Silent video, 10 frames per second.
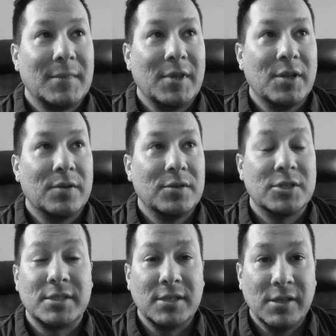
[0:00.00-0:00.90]

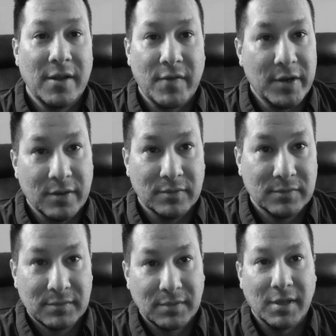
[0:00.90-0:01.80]
you never know.
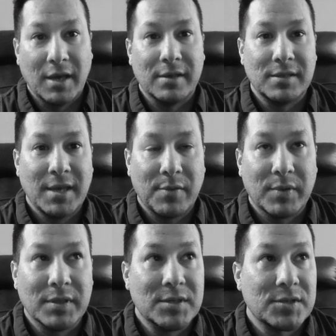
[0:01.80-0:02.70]
You can't
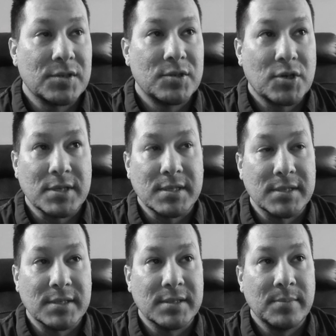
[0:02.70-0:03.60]
really just trust the
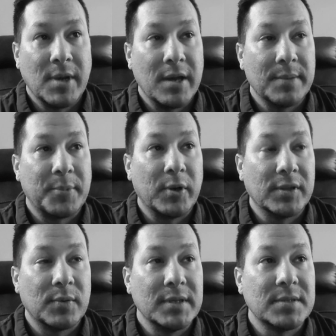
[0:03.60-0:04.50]
system to operate
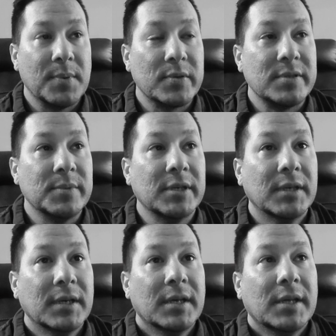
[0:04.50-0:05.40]
the way it's supposed to be,
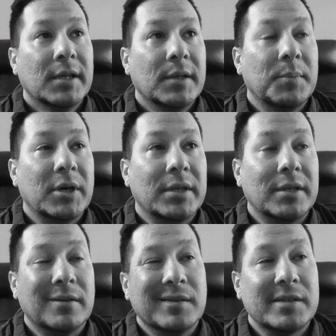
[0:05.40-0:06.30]
but
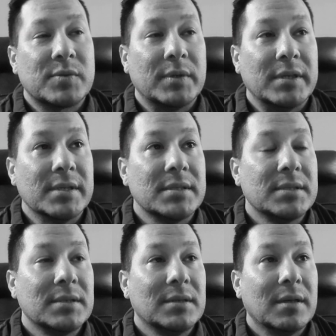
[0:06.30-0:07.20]
it is what it is.
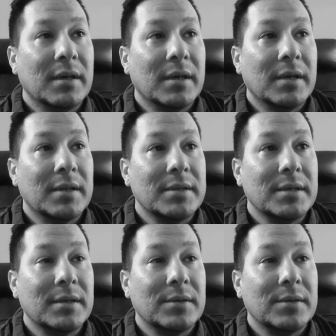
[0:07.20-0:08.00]
And